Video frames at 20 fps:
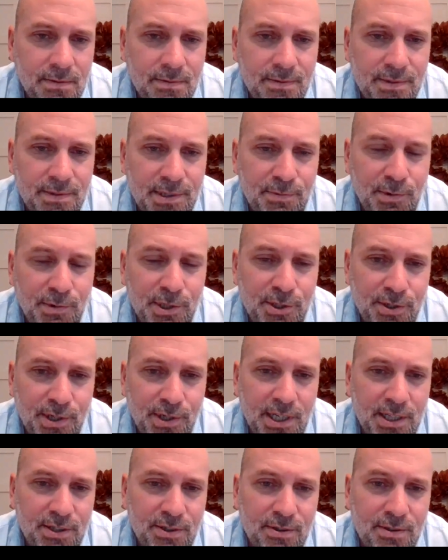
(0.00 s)
What's your
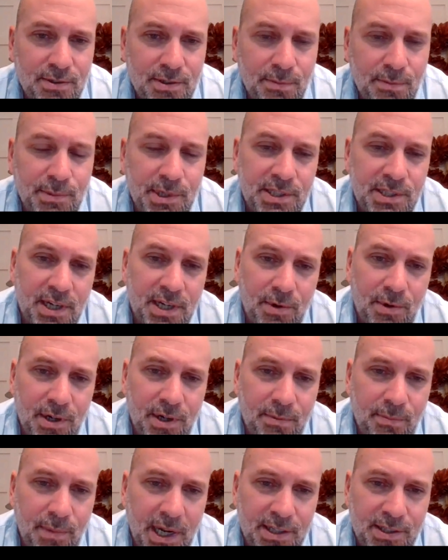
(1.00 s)
answer? Somebody's not wearing
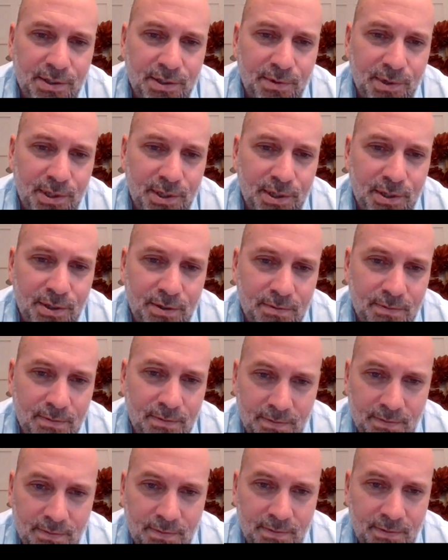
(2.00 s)
a mask. What do you do?
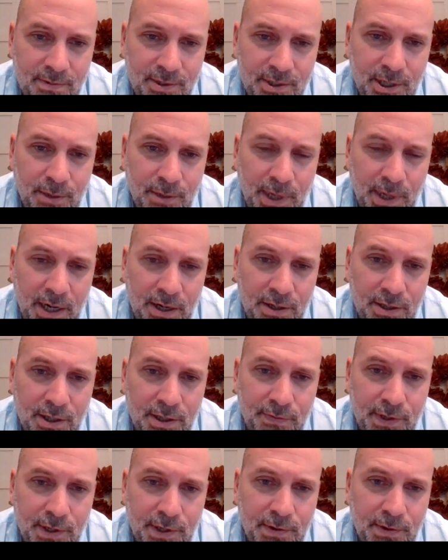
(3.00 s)
Jump out of the, if
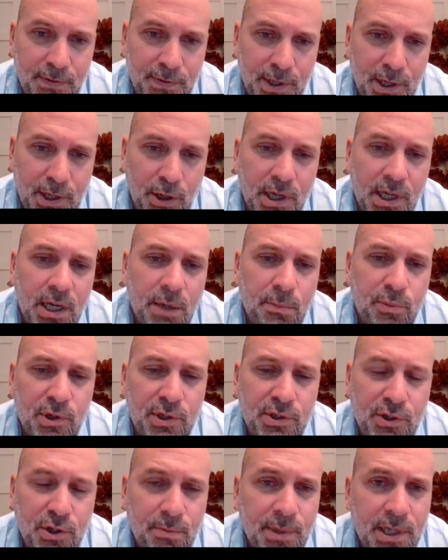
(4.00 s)
you don't,
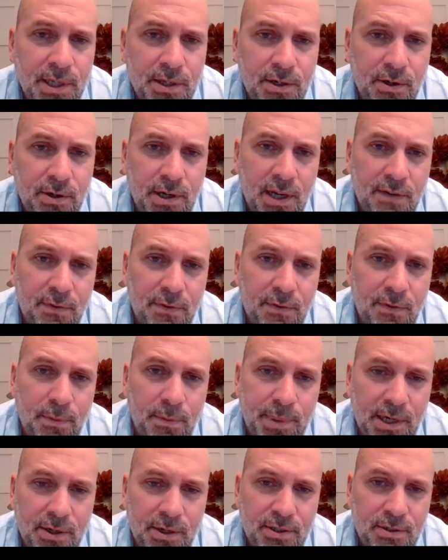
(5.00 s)
presuming you don't have a
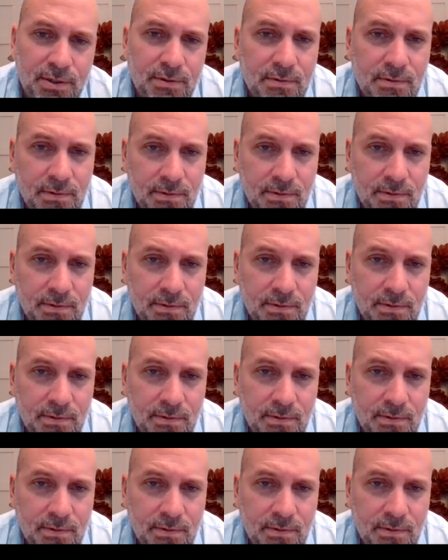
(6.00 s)
parachute.